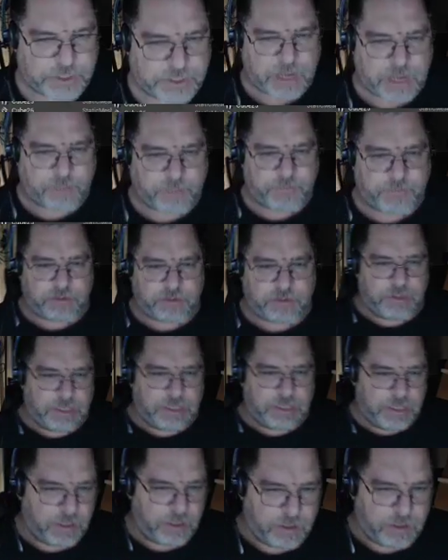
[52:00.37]
happen
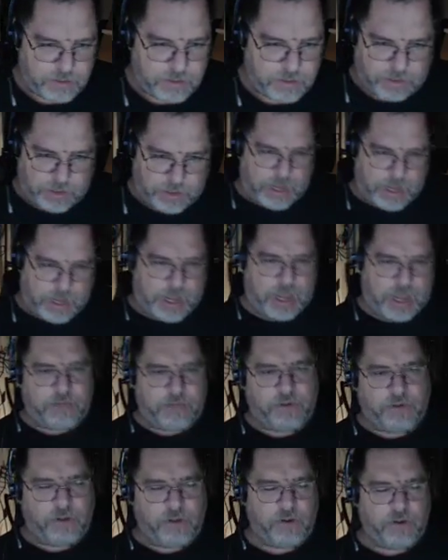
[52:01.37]
at
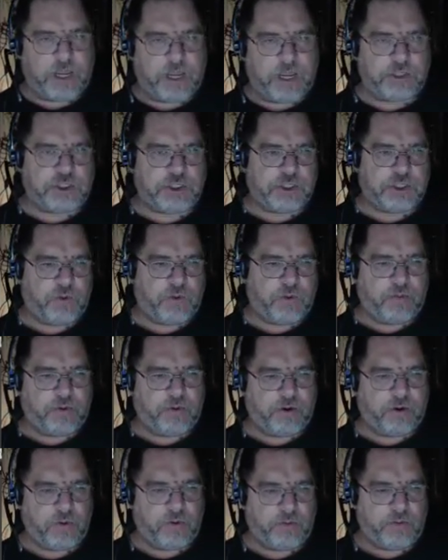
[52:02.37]
the location of where
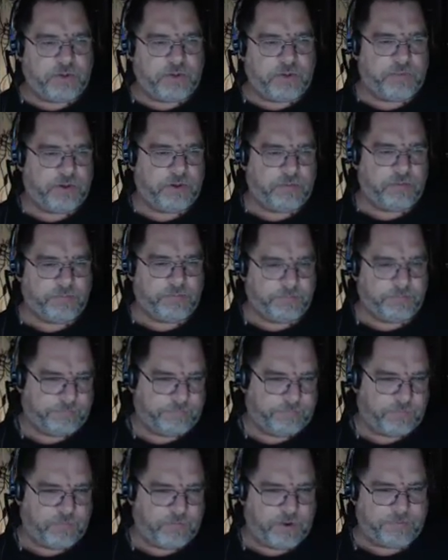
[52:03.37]
we're going. Pew pew.
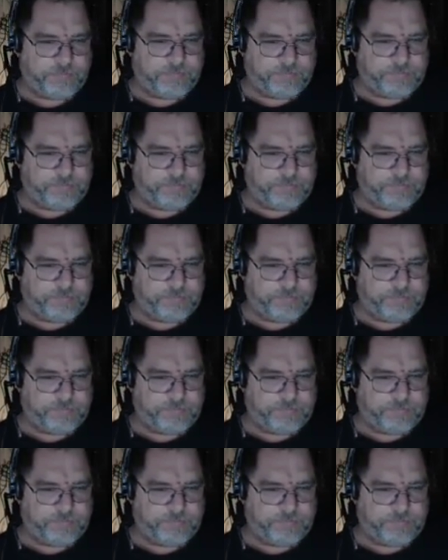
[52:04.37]
Right.